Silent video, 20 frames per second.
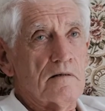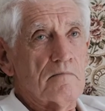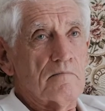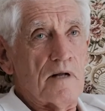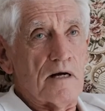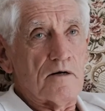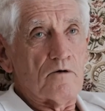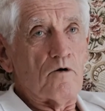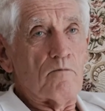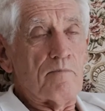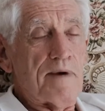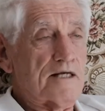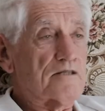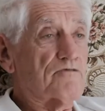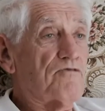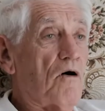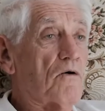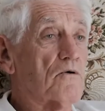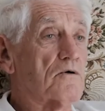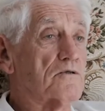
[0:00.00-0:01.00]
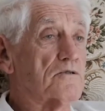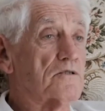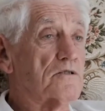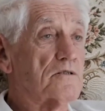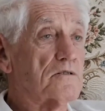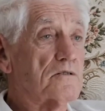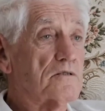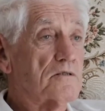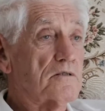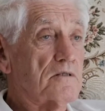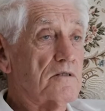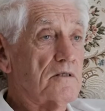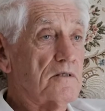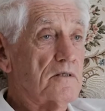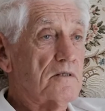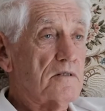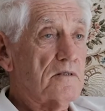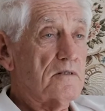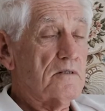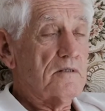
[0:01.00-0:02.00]
like called Max Volkers,
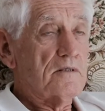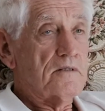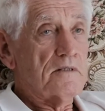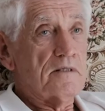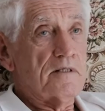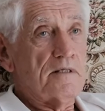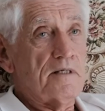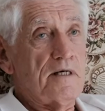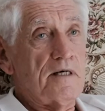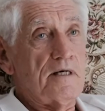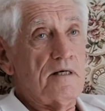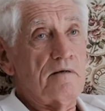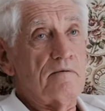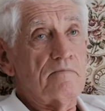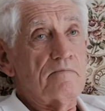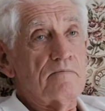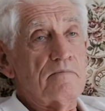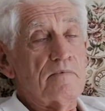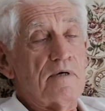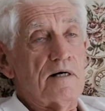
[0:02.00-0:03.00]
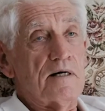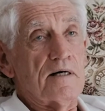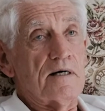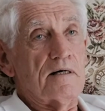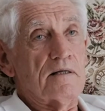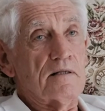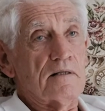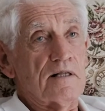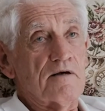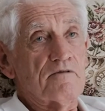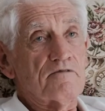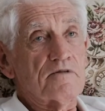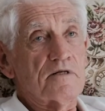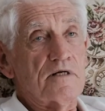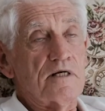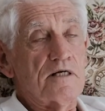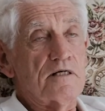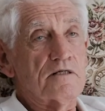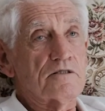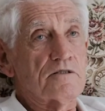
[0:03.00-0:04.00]
he left
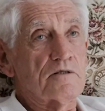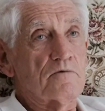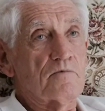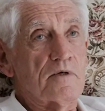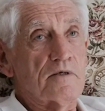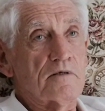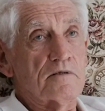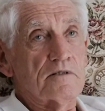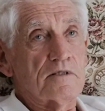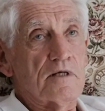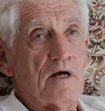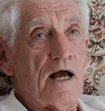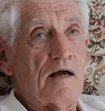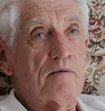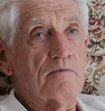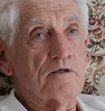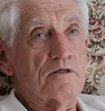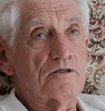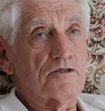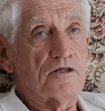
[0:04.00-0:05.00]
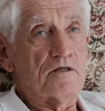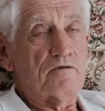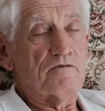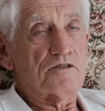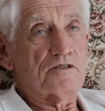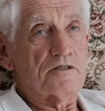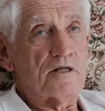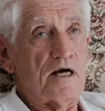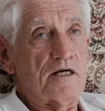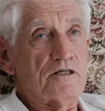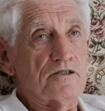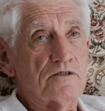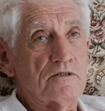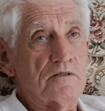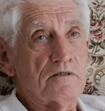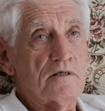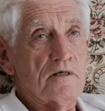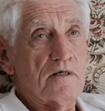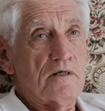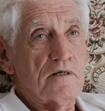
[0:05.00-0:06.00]
Eagers and went over to the service station,
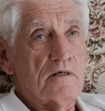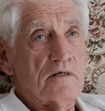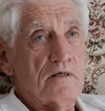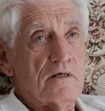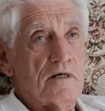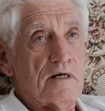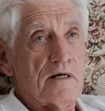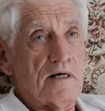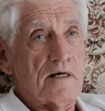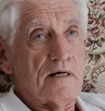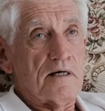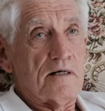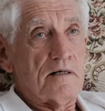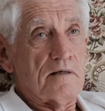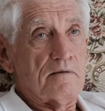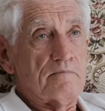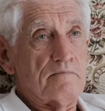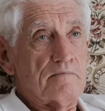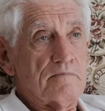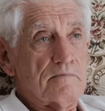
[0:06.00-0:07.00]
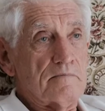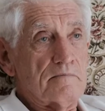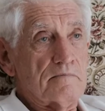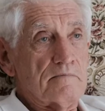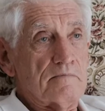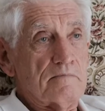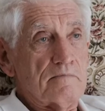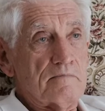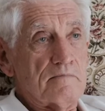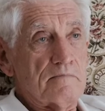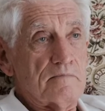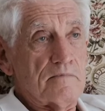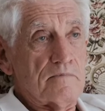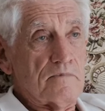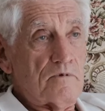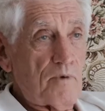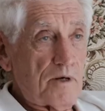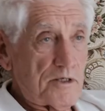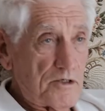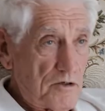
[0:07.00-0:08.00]

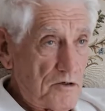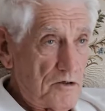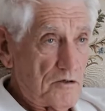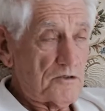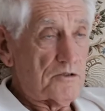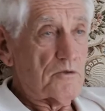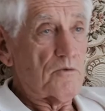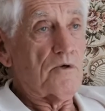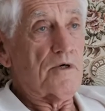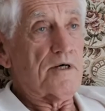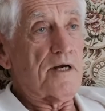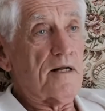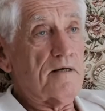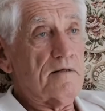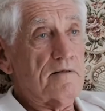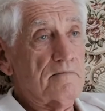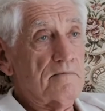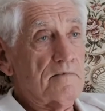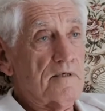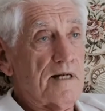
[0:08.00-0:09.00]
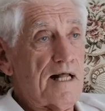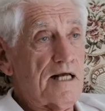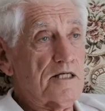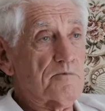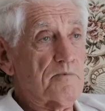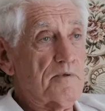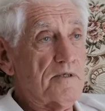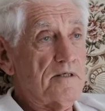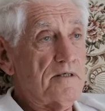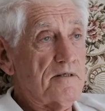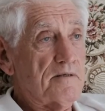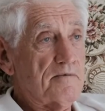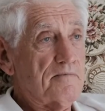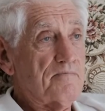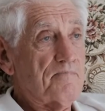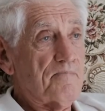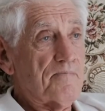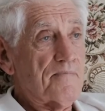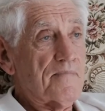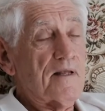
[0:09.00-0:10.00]
the one you used to work at Aspley,
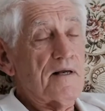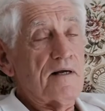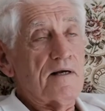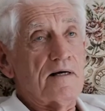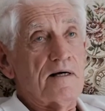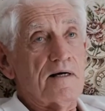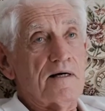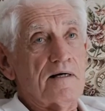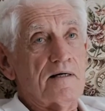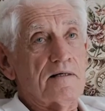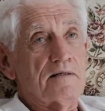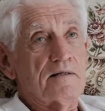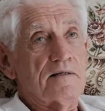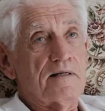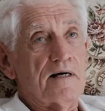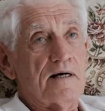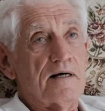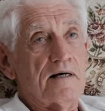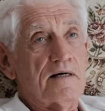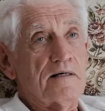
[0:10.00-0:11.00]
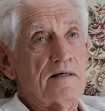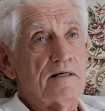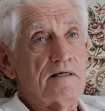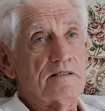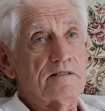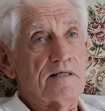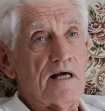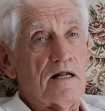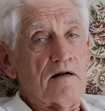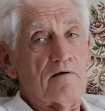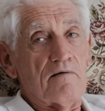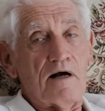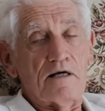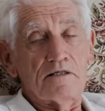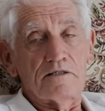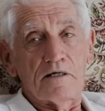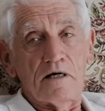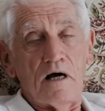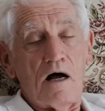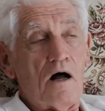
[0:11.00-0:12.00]
and he started
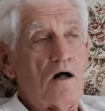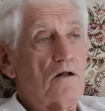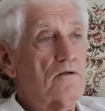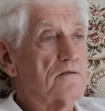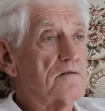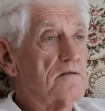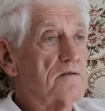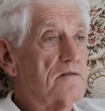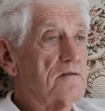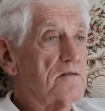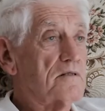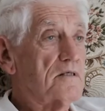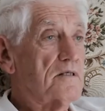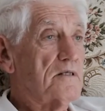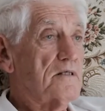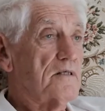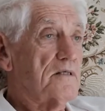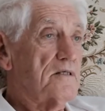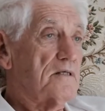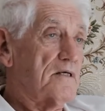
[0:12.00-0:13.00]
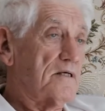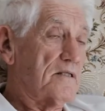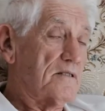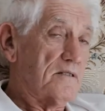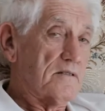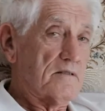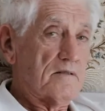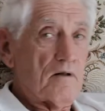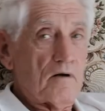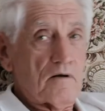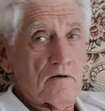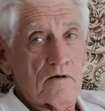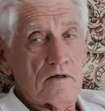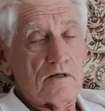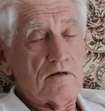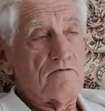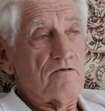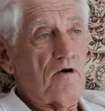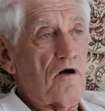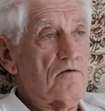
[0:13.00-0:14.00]
racing a Holden, and I got
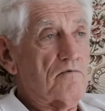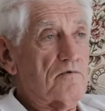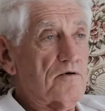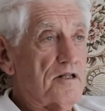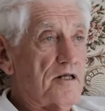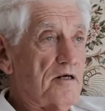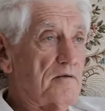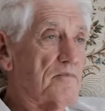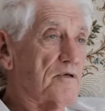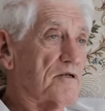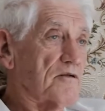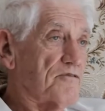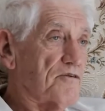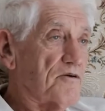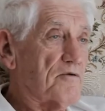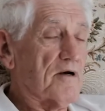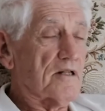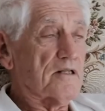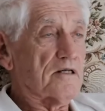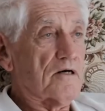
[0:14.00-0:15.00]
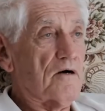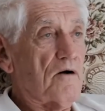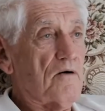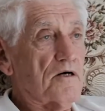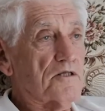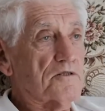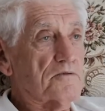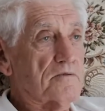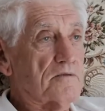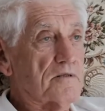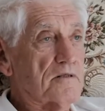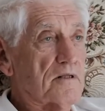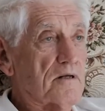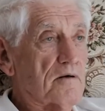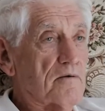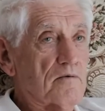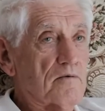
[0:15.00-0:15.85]
involved with him and a few other guys in